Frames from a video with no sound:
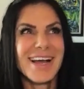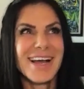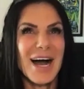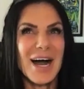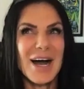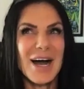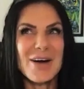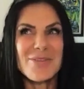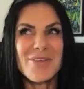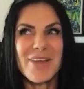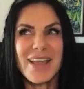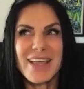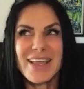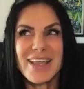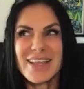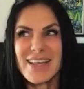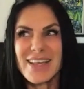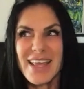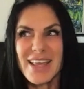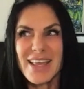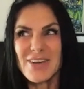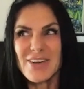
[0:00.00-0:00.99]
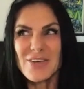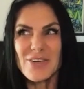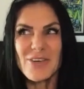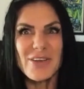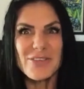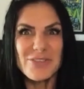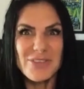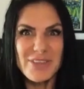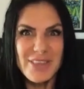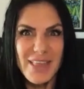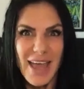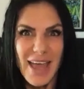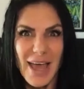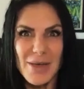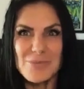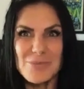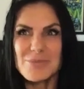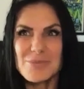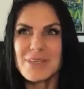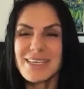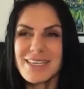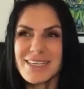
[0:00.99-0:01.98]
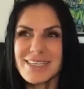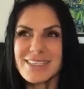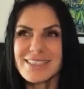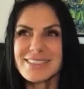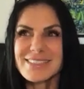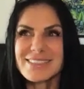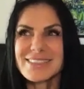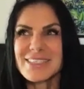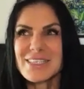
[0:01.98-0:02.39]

And I'll grab for that because,